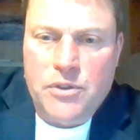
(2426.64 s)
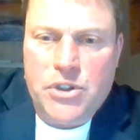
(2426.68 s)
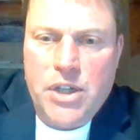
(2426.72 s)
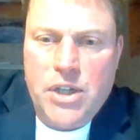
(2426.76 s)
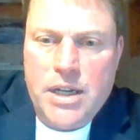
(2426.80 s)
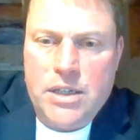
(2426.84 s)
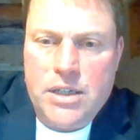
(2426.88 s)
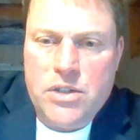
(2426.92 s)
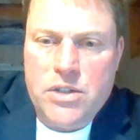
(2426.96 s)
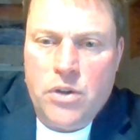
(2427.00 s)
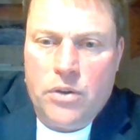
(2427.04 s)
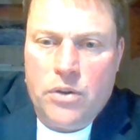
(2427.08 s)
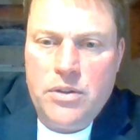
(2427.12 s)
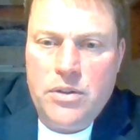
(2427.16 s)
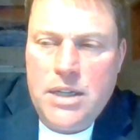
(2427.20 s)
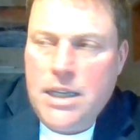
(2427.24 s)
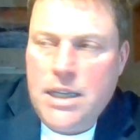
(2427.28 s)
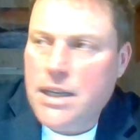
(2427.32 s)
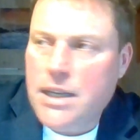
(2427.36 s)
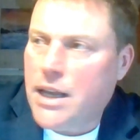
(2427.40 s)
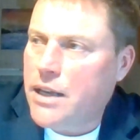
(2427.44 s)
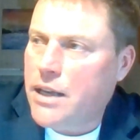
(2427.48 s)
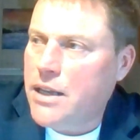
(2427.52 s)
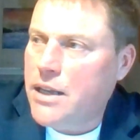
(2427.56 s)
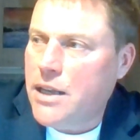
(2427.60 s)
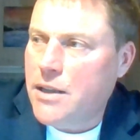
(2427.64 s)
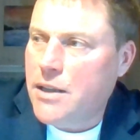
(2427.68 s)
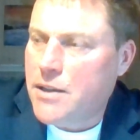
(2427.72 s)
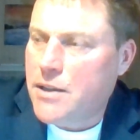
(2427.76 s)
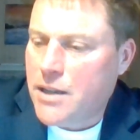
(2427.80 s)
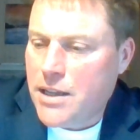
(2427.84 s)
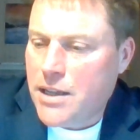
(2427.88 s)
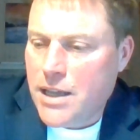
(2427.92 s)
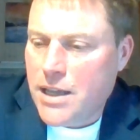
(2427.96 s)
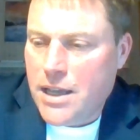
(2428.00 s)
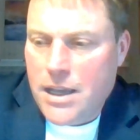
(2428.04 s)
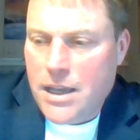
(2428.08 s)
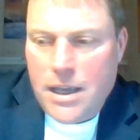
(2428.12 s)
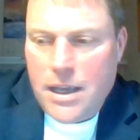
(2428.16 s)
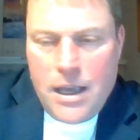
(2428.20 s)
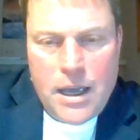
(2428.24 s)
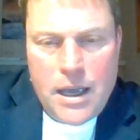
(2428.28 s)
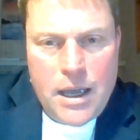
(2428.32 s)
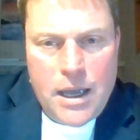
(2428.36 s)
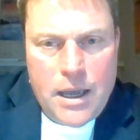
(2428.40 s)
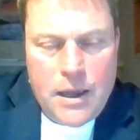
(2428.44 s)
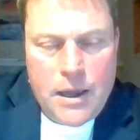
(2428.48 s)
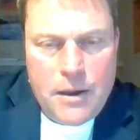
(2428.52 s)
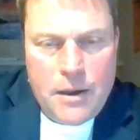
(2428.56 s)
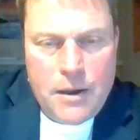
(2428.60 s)
does not need any
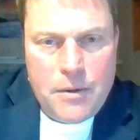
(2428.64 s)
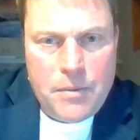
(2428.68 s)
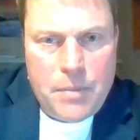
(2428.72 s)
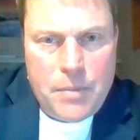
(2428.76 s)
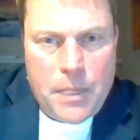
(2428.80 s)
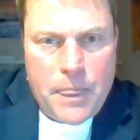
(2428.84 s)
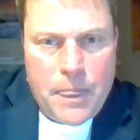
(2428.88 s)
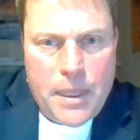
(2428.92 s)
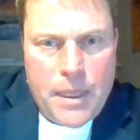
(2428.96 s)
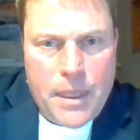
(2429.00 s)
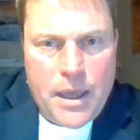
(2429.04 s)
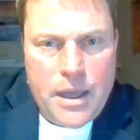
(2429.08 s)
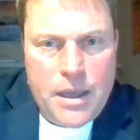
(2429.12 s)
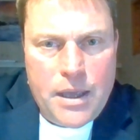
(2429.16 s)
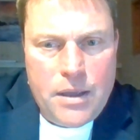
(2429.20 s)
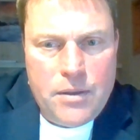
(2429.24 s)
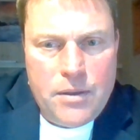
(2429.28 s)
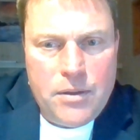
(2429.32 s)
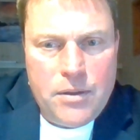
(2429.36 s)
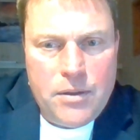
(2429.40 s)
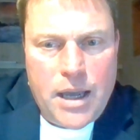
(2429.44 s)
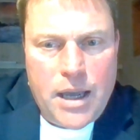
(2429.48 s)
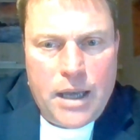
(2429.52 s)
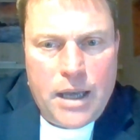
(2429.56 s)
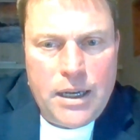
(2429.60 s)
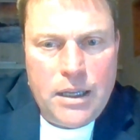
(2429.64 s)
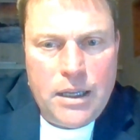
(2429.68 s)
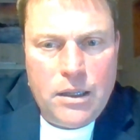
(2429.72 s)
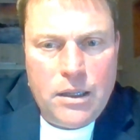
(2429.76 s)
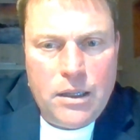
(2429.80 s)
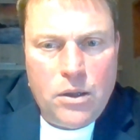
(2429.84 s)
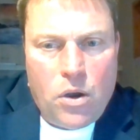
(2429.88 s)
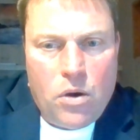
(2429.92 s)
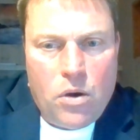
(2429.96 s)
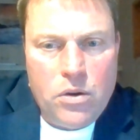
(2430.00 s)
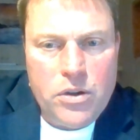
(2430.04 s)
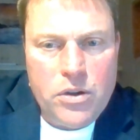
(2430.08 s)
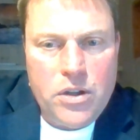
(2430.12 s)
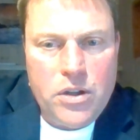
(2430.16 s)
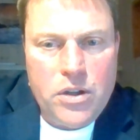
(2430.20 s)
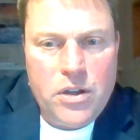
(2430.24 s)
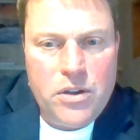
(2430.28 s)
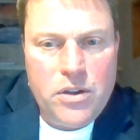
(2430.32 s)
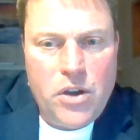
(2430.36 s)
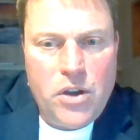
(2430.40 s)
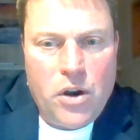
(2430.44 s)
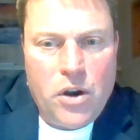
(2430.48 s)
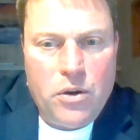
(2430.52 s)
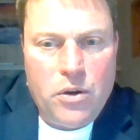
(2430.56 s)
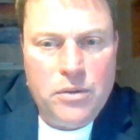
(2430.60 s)
long
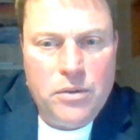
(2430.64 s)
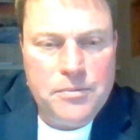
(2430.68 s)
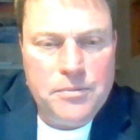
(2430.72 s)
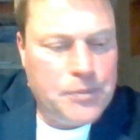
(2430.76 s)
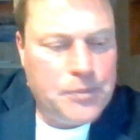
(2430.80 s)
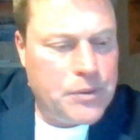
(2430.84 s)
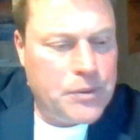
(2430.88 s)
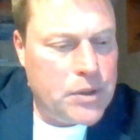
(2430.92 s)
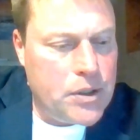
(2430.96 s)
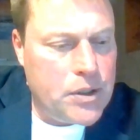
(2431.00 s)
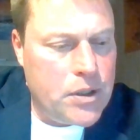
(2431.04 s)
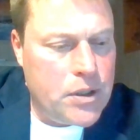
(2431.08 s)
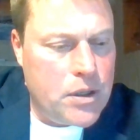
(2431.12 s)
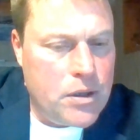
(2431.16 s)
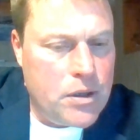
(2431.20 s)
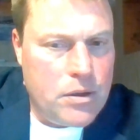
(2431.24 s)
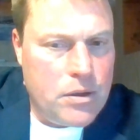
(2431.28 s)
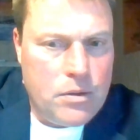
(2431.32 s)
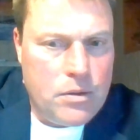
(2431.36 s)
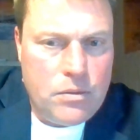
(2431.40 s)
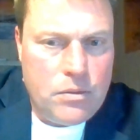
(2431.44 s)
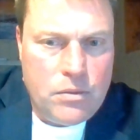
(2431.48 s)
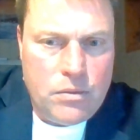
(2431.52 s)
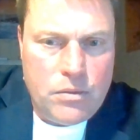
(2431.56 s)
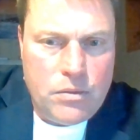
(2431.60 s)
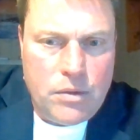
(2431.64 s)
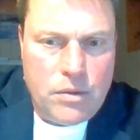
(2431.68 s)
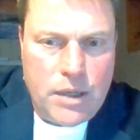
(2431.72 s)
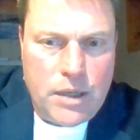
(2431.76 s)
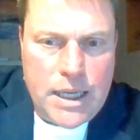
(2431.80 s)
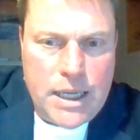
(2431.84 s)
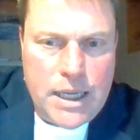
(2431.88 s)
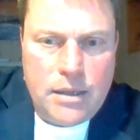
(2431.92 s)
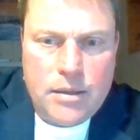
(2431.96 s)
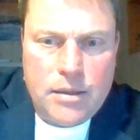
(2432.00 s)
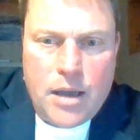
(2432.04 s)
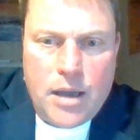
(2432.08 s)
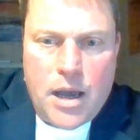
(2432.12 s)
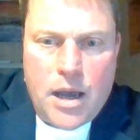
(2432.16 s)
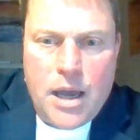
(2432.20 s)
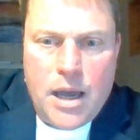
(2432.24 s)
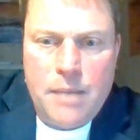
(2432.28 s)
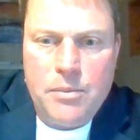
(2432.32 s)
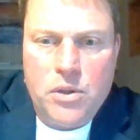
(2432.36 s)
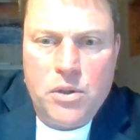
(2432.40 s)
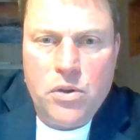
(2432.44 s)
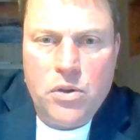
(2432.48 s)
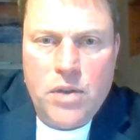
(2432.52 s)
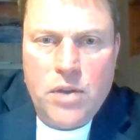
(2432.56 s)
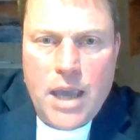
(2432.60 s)
lead
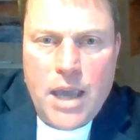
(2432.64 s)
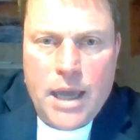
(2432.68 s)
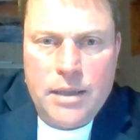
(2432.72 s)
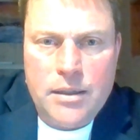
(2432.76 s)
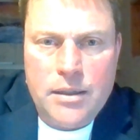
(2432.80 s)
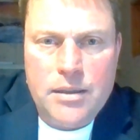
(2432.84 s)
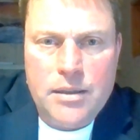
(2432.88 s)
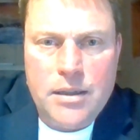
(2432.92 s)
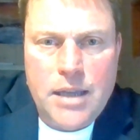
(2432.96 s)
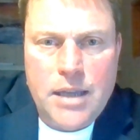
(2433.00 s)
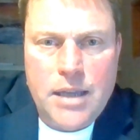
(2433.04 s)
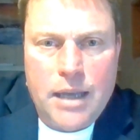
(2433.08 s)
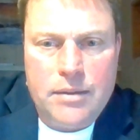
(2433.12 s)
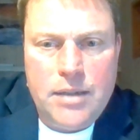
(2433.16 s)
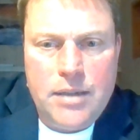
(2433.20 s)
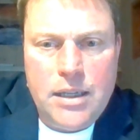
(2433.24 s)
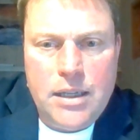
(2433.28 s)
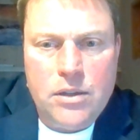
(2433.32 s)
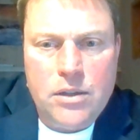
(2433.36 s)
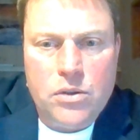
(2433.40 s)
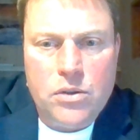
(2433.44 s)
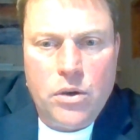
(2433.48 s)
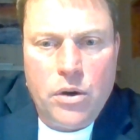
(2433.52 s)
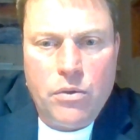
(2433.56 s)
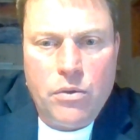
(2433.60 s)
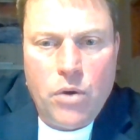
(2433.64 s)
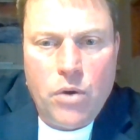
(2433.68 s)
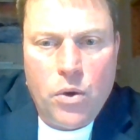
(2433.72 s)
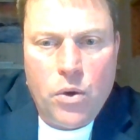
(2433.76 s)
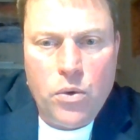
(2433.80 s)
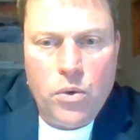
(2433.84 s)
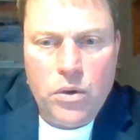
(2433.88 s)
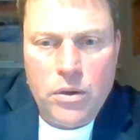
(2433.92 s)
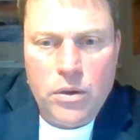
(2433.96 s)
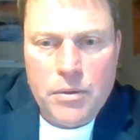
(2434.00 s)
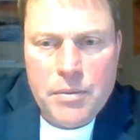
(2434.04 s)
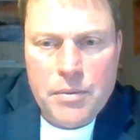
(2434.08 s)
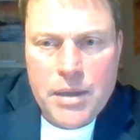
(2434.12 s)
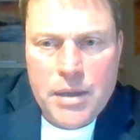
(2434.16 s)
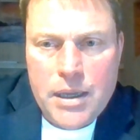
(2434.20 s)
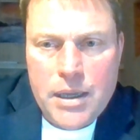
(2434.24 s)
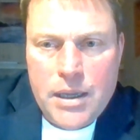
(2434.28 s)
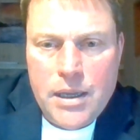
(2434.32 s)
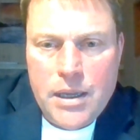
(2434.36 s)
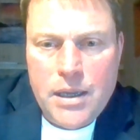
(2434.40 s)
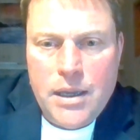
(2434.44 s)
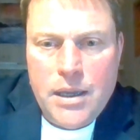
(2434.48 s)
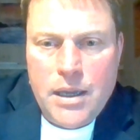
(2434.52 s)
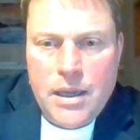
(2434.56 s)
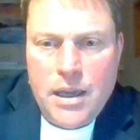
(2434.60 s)
time to get into her role.
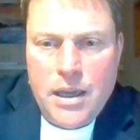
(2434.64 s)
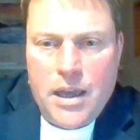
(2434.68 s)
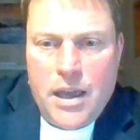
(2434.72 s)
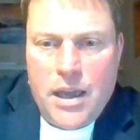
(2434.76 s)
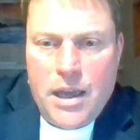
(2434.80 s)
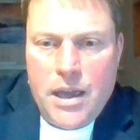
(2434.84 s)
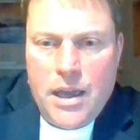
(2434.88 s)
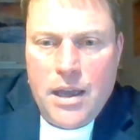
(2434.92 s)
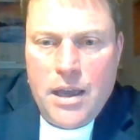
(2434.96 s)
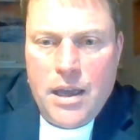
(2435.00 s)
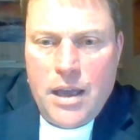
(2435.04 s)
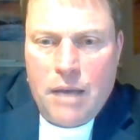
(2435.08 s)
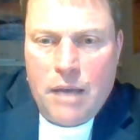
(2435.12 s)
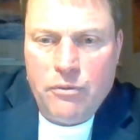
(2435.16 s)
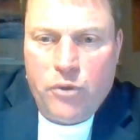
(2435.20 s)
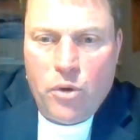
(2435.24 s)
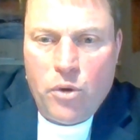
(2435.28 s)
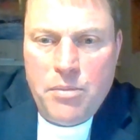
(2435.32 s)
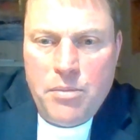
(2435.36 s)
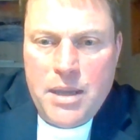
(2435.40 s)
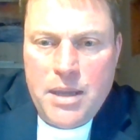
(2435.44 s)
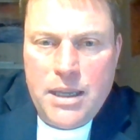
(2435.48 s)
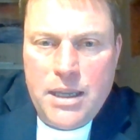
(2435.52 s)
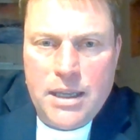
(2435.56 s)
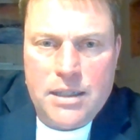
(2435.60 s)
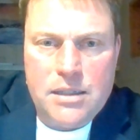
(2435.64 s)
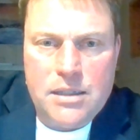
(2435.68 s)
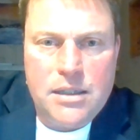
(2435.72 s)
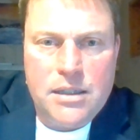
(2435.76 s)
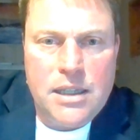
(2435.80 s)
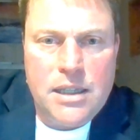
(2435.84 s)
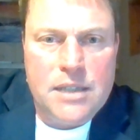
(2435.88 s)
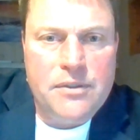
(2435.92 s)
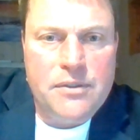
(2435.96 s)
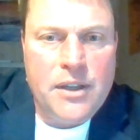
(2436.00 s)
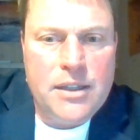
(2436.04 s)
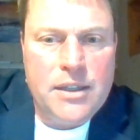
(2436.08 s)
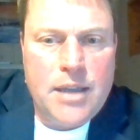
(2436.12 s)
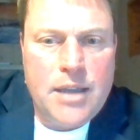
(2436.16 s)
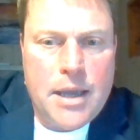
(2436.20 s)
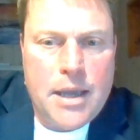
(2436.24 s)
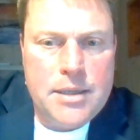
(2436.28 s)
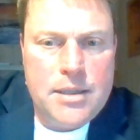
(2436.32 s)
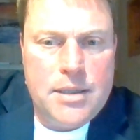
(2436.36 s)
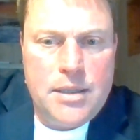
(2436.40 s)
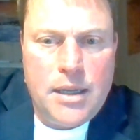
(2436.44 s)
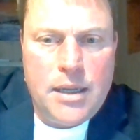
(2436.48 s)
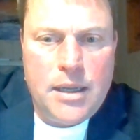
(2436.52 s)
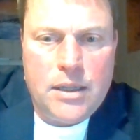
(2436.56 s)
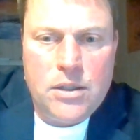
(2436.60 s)
And for me, it's
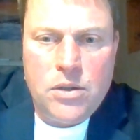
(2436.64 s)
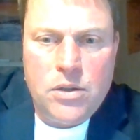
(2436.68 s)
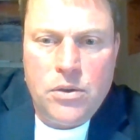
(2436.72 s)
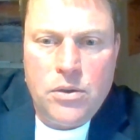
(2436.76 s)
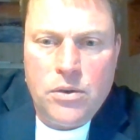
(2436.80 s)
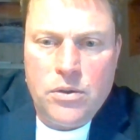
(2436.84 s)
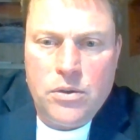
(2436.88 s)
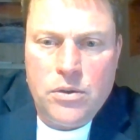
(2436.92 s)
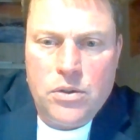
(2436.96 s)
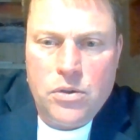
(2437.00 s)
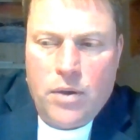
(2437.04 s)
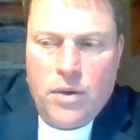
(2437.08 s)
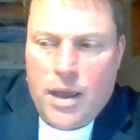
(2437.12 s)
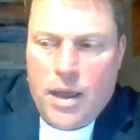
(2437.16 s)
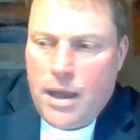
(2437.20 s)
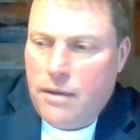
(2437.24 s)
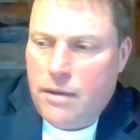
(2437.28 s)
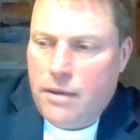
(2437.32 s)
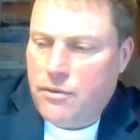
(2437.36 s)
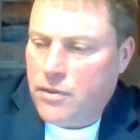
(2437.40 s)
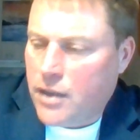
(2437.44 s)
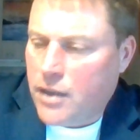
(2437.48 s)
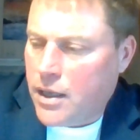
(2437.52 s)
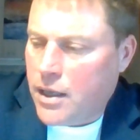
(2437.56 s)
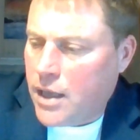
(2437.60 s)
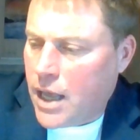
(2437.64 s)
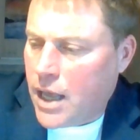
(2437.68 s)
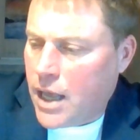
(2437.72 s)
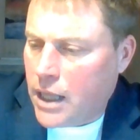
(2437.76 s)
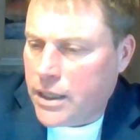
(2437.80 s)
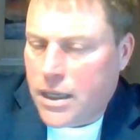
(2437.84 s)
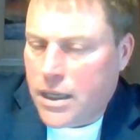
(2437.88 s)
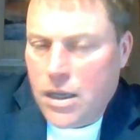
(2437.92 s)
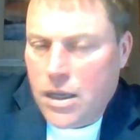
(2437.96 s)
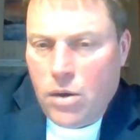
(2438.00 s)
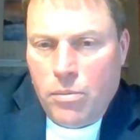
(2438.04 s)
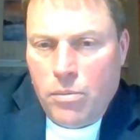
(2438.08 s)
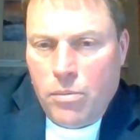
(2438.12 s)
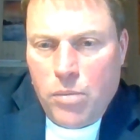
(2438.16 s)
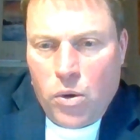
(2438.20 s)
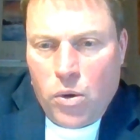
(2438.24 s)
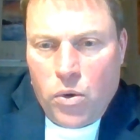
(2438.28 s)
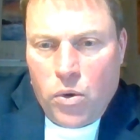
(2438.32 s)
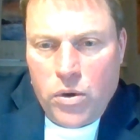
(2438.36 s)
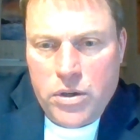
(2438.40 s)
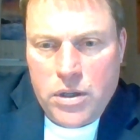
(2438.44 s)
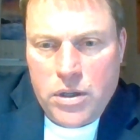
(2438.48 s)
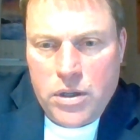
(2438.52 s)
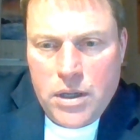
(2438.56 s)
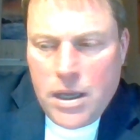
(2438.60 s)
fantastic to have Elke on
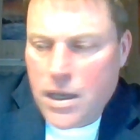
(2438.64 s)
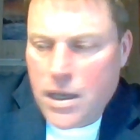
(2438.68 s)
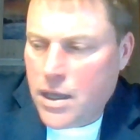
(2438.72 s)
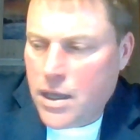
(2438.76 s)
board,